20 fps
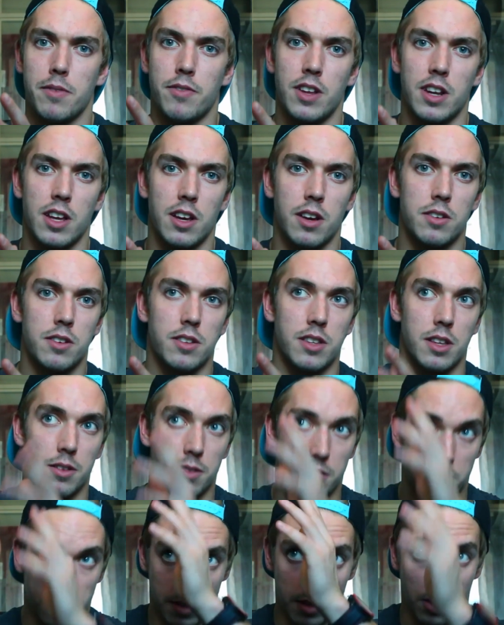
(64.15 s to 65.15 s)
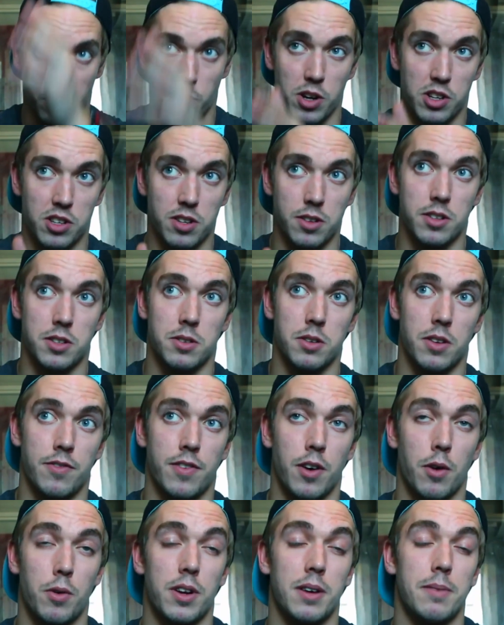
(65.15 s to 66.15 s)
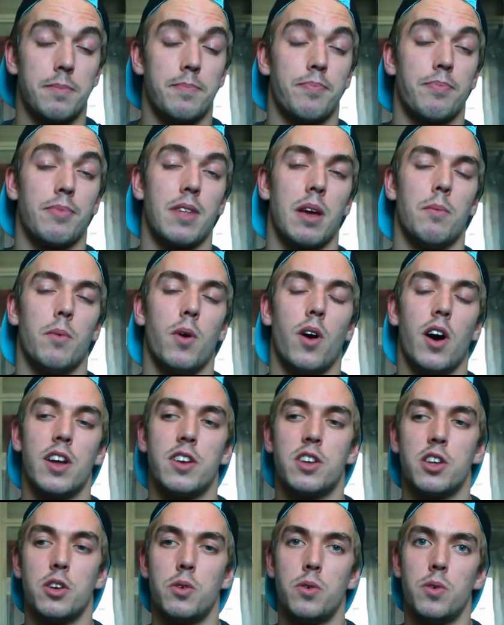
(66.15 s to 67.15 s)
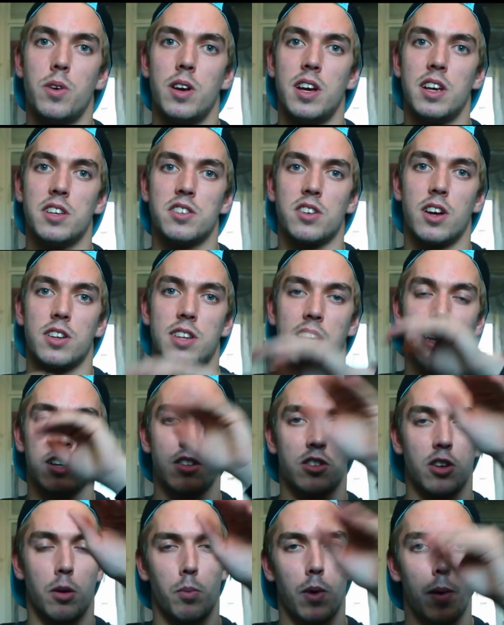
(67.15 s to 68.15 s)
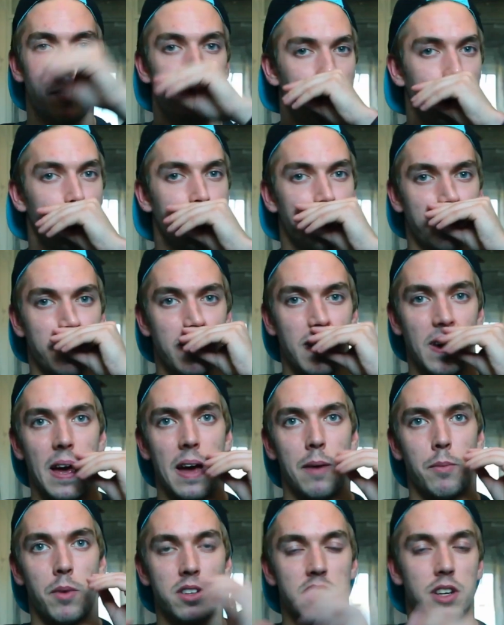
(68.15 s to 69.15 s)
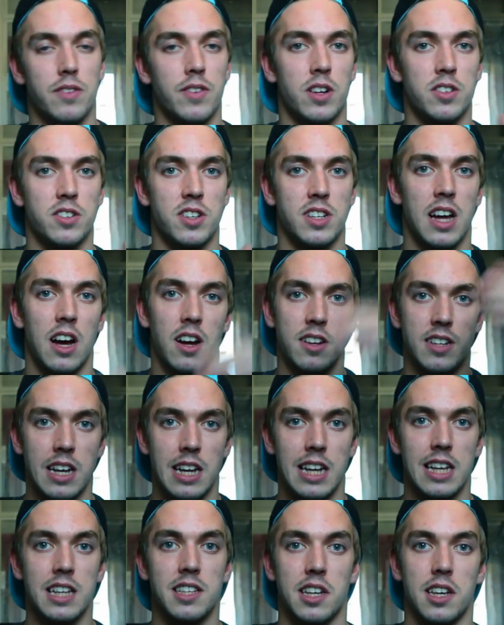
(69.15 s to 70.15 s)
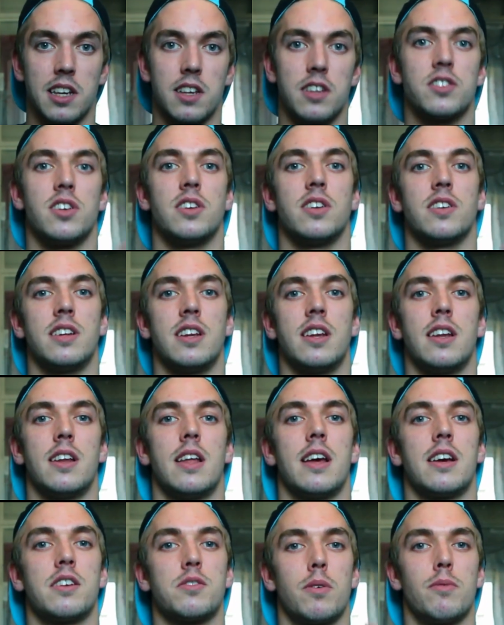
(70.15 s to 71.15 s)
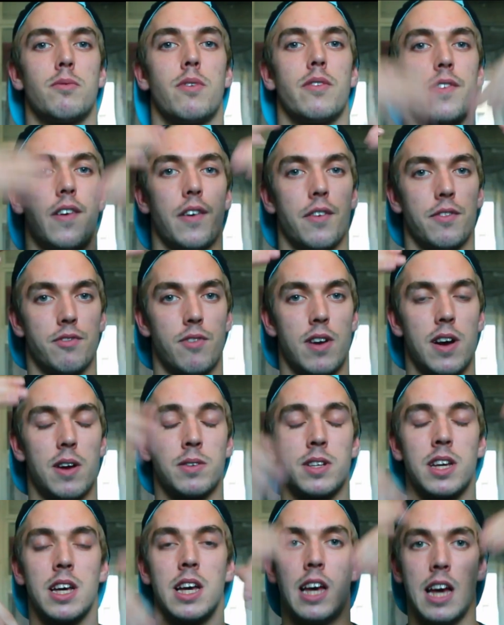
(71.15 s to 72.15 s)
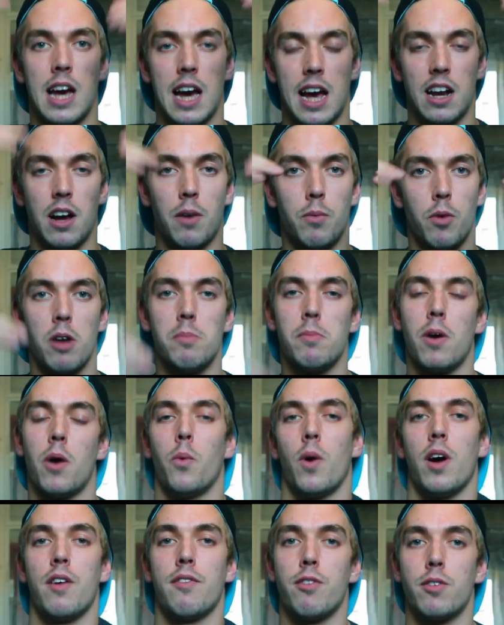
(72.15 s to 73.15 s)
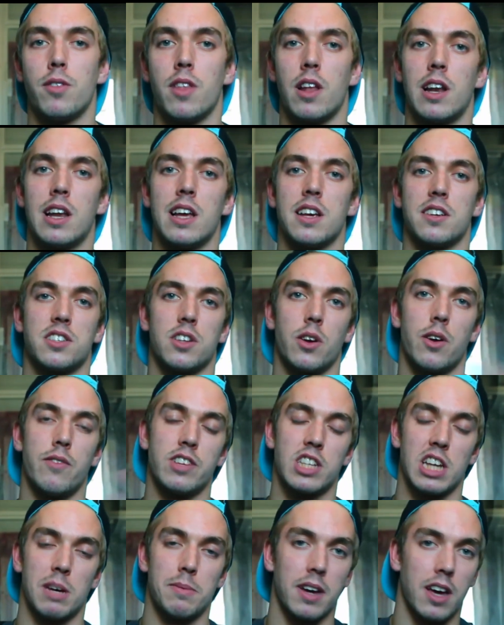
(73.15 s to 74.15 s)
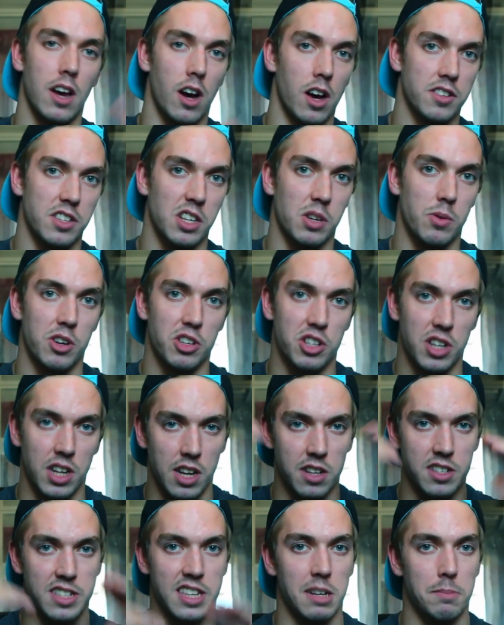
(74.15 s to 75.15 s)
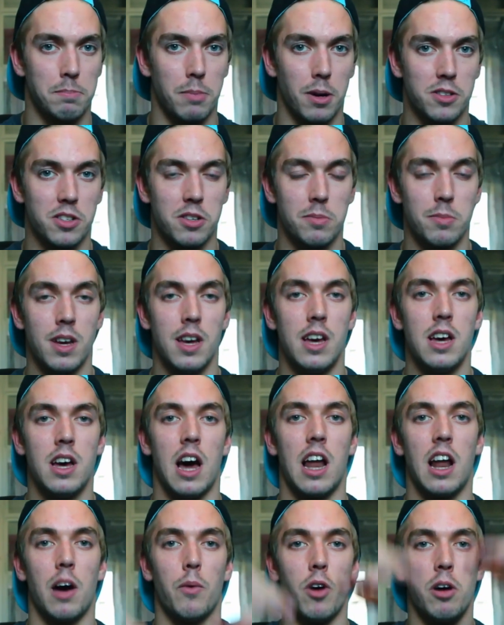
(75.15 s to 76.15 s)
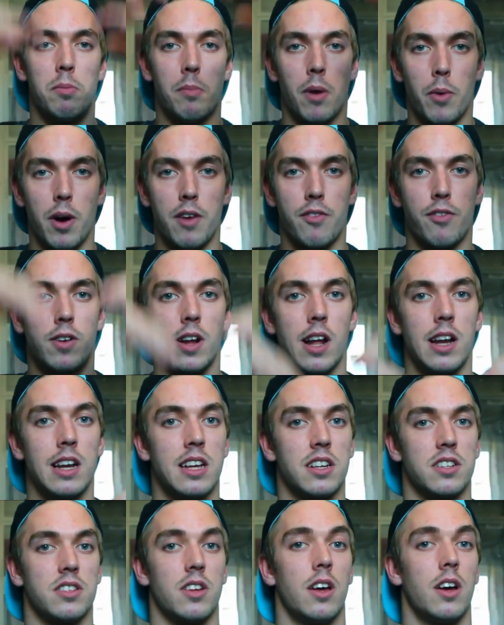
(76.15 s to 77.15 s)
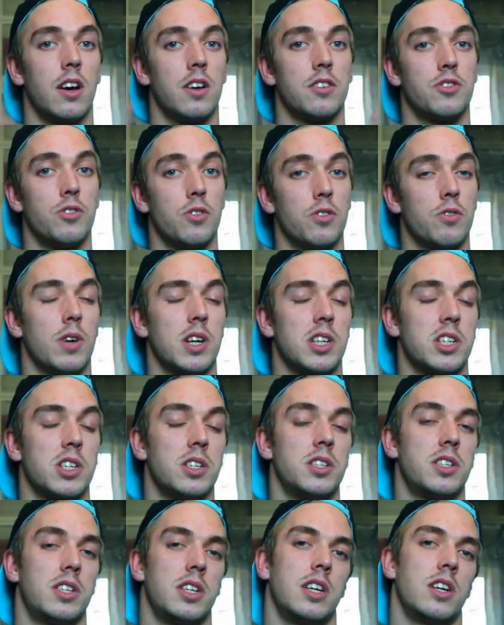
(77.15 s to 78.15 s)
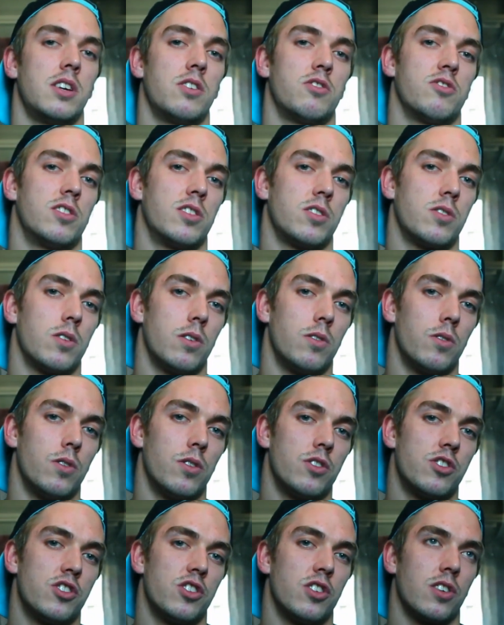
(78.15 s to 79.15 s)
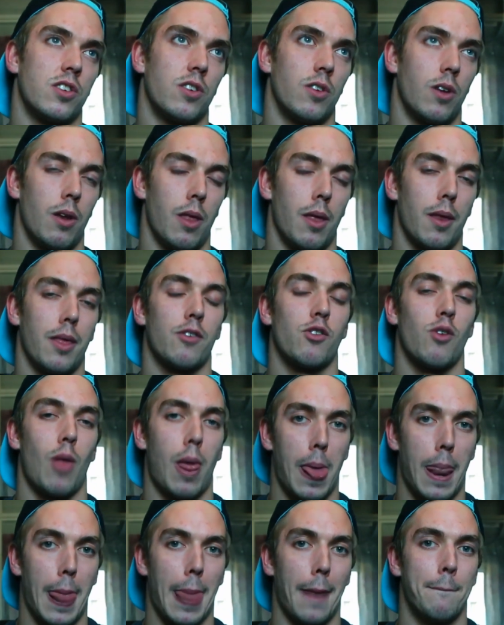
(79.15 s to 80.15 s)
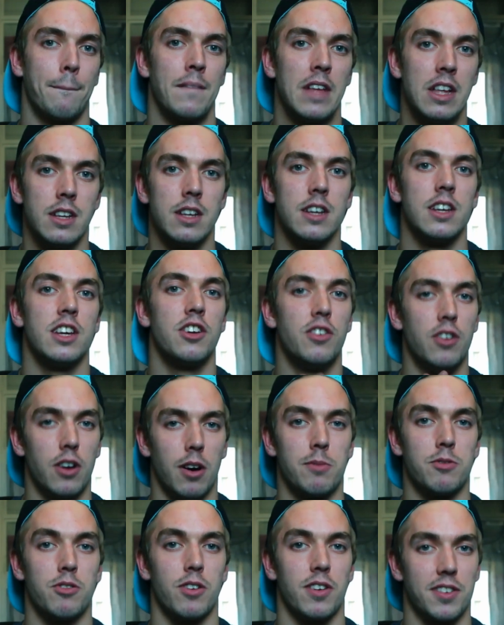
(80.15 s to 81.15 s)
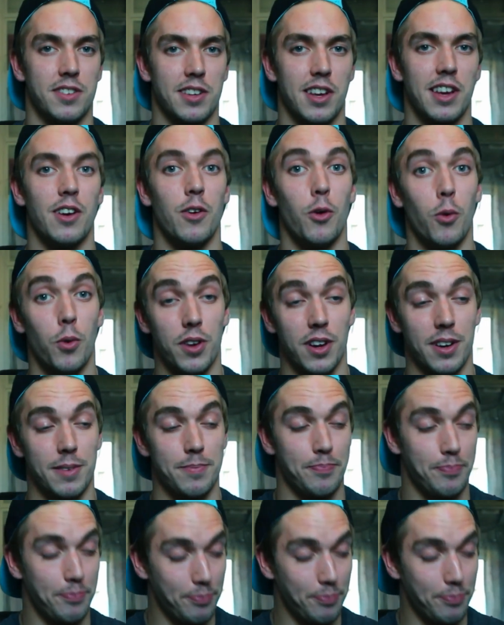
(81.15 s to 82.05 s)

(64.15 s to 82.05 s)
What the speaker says: the questions folder, and what I do is I take the top one, and once I've answered that, I delete it, so then the next one revolves round, and I work my way through the list. So every time I get asked a question, it gets to the bottom, and I work my way through that list. I ask your questions in chronological, you know what I'm trying to say, order.